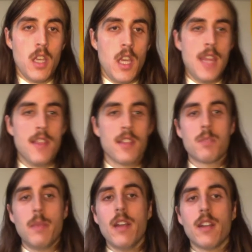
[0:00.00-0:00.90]
In the
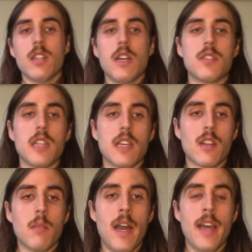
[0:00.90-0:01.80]
spirit of Cinco
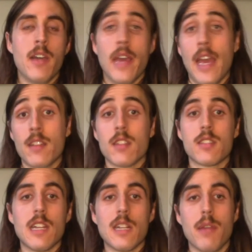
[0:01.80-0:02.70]
de Mayo and to
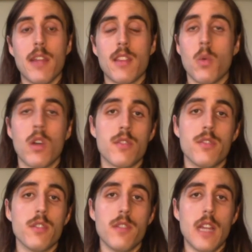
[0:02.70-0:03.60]
celebrate the wonderful
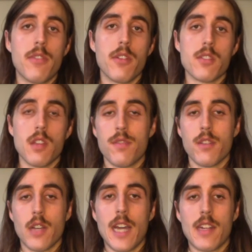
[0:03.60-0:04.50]
flavors of
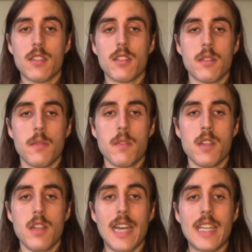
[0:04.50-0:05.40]
Fogatas,
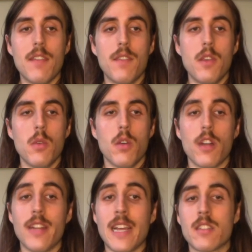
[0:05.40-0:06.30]
I give you our
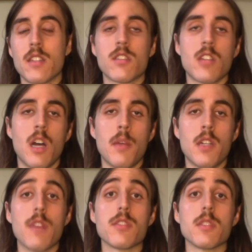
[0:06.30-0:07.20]
next installment
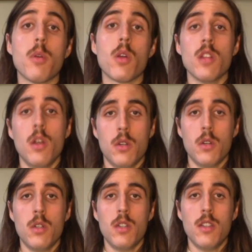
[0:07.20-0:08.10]
of Support
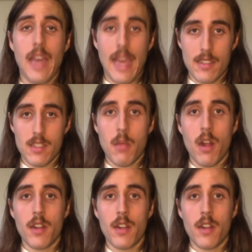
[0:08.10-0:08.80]
Local ASMR